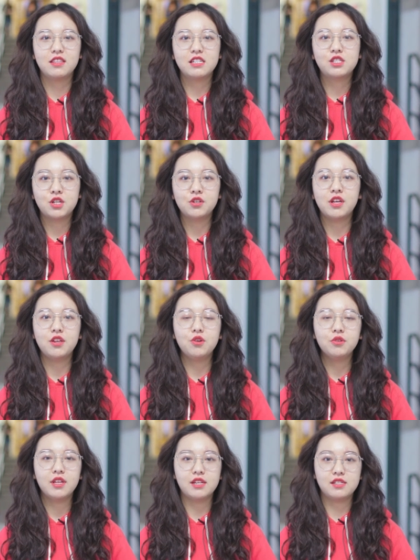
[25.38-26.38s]
The student
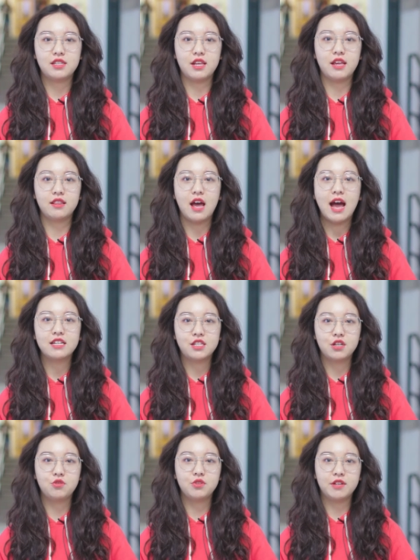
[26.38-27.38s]
unions in the
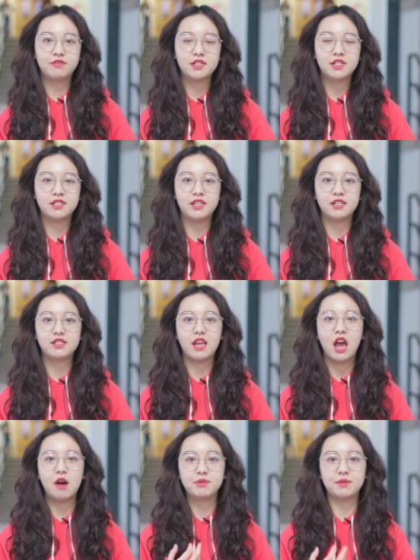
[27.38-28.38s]
Aston universities
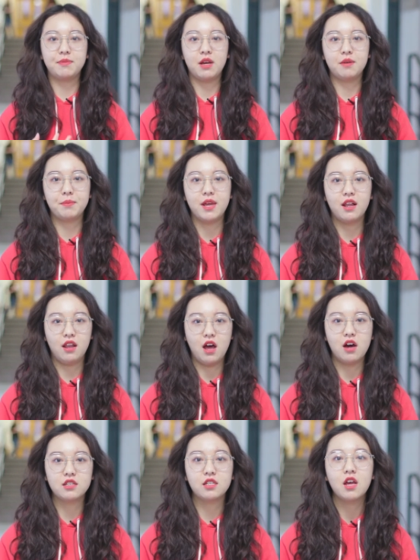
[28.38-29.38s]
helped me a
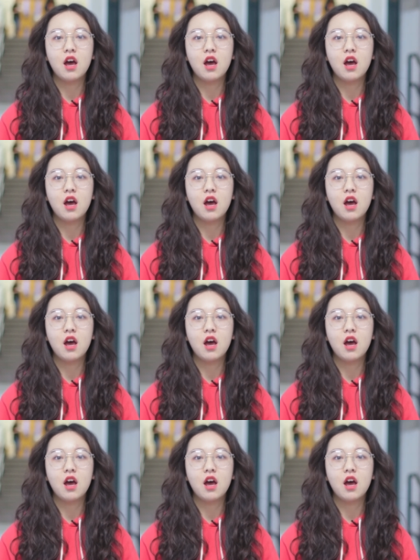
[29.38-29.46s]
lot.